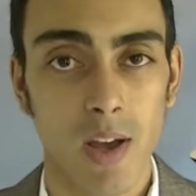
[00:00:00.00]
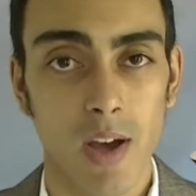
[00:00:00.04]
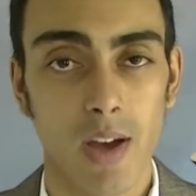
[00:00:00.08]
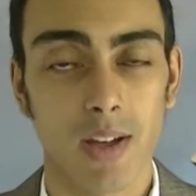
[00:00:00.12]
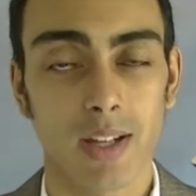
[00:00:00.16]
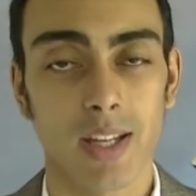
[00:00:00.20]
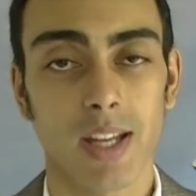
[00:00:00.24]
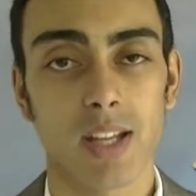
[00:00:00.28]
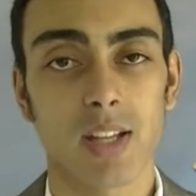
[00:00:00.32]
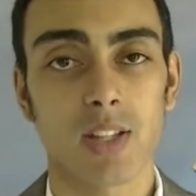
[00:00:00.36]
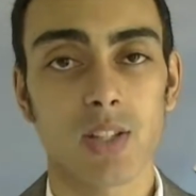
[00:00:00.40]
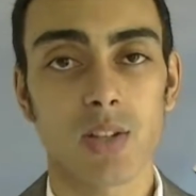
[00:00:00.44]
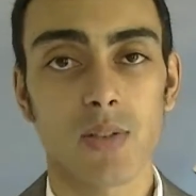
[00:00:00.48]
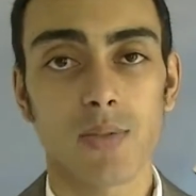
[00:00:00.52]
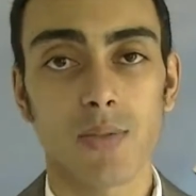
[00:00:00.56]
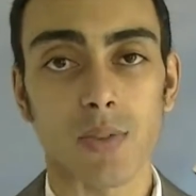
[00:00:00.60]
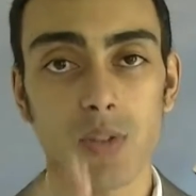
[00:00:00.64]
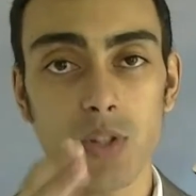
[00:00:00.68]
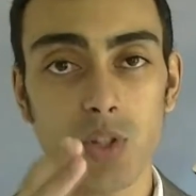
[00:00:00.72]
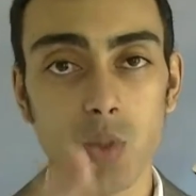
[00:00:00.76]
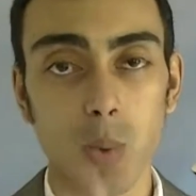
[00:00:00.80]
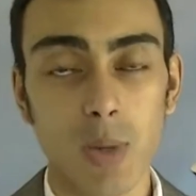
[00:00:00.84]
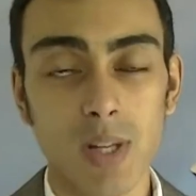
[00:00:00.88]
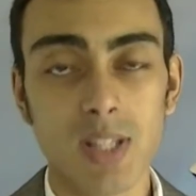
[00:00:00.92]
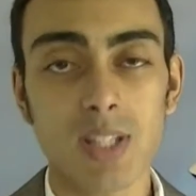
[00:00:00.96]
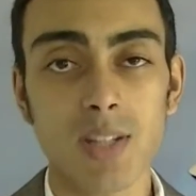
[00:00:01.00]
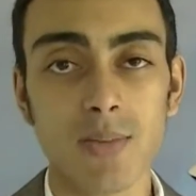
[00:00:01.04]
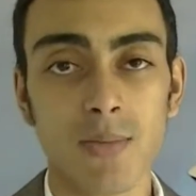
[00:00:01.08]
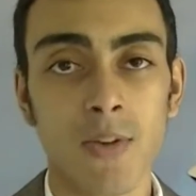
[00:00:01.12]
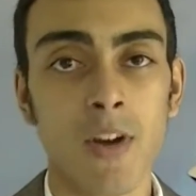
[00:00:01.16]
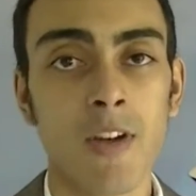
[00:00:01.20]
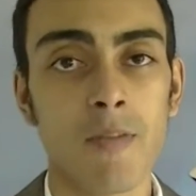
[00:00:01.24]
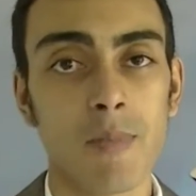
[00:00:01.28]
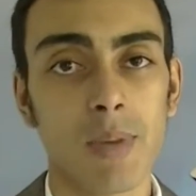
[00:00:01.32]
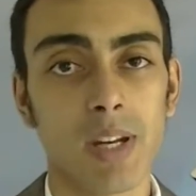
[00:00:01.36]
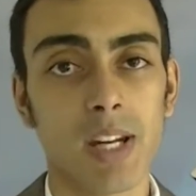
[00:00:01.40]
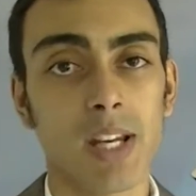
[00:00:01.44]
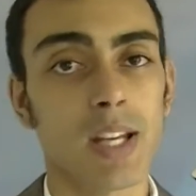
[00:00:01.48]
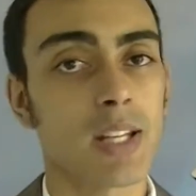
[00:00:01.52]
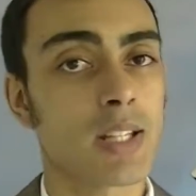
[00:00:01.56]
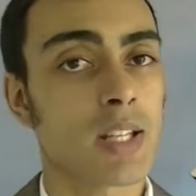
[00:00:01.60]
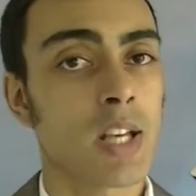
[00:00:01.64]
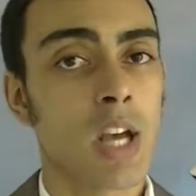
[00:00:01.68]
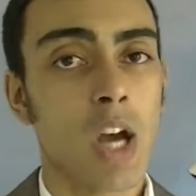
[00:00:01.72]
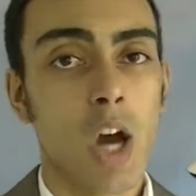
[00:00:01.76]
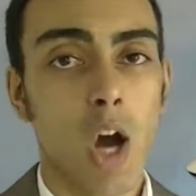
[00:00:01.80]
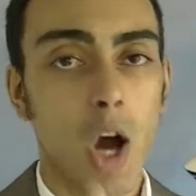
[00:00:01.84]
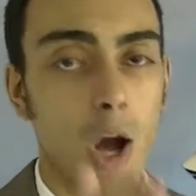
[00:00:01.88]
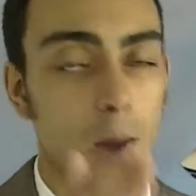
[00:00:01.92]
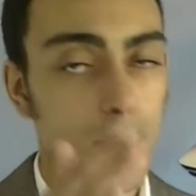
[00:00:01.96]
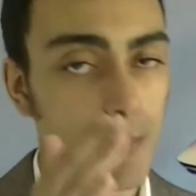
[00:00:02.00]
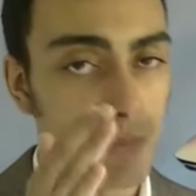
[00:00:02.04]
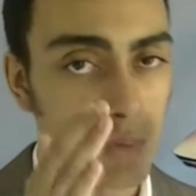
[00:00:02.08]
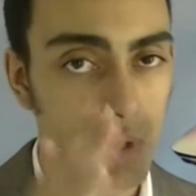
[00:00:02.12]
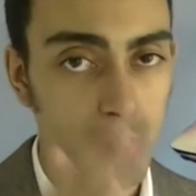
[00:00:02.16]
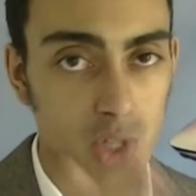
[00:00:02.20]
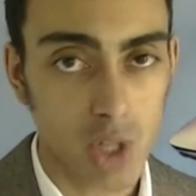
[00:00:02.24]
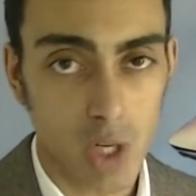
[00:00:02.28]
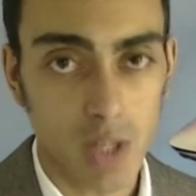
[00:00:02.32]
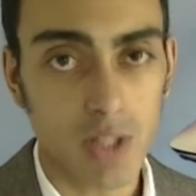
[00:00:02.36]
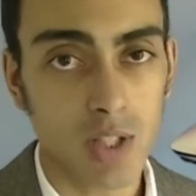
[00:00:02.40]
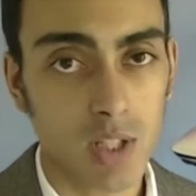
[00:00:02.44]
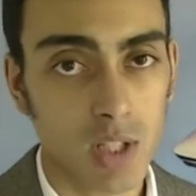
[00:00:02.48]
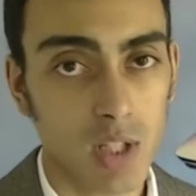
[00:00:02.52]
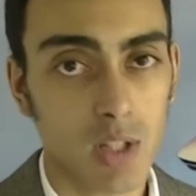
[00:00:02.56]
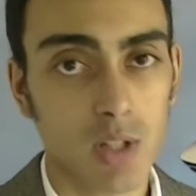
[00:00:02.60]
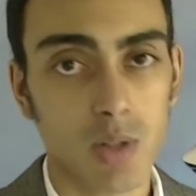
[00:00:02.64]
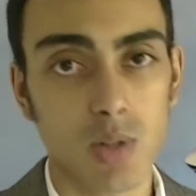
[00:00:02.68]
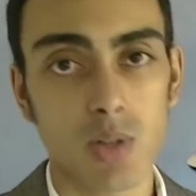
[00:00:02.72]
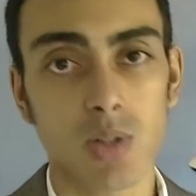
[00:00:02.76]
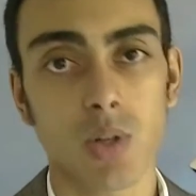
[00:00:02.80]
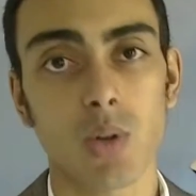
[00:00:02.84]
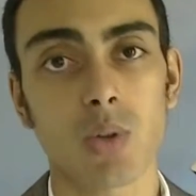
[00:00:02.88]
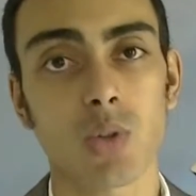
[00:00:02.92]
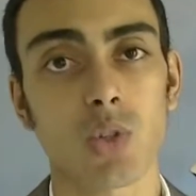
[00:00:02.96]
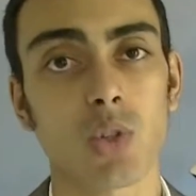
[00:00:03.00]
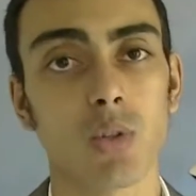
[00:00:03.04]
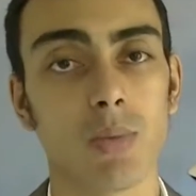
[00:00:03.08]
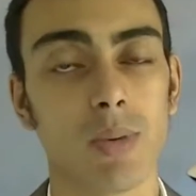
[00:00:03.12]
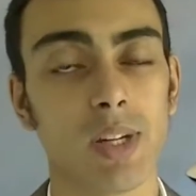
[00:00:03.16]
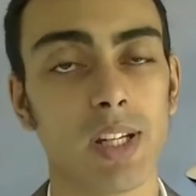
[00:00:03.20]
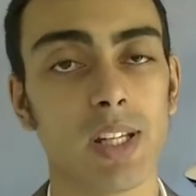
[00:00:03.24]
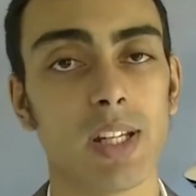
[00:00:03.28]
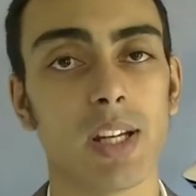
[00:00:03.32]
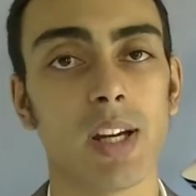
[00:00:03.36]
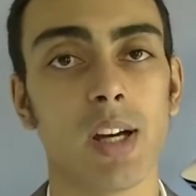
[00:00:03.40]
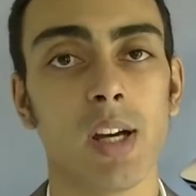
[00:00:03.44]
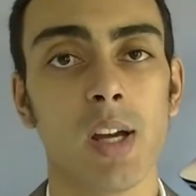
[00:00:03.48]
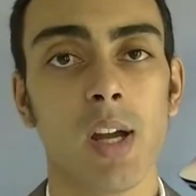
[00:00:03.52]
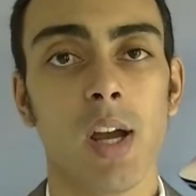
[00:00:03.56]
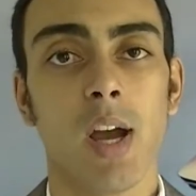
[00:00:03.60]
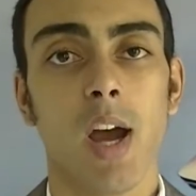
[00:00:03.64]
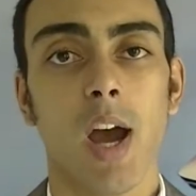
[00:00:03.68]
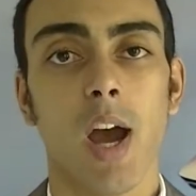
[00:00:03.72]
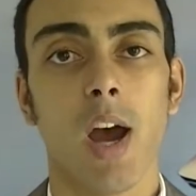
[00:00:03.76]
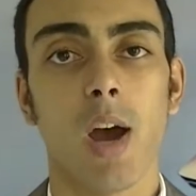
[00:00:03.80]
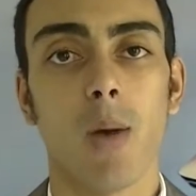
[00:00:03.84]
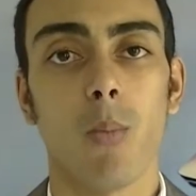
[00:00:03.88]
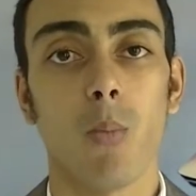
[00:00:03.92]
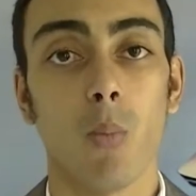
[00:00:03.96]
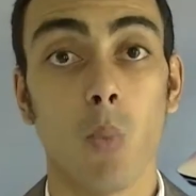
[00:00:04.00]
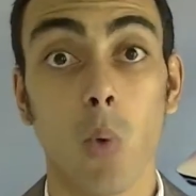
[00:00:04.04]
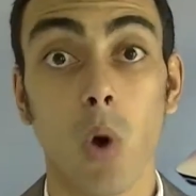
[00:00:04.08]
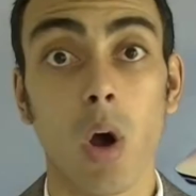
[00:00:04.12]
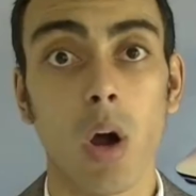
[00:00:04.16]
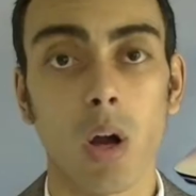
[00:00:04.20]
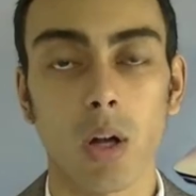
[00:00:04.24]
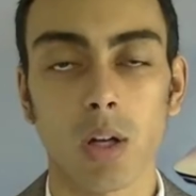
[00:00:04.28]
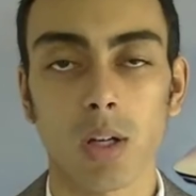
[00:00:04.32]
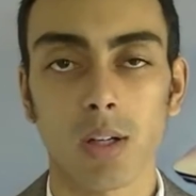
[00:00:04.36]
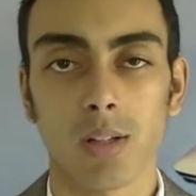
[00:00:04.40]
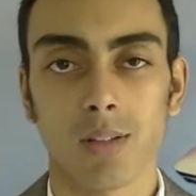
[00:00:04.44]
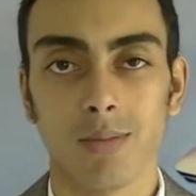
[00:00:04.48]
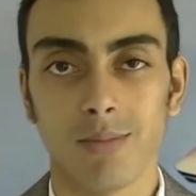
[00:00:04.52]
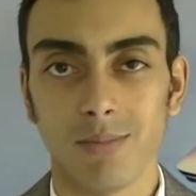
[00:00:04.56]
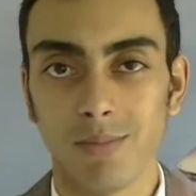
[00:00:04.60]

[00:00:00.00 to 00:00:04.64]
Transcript: Okay, so for 25 minutes, I'm just gonna do social media and work.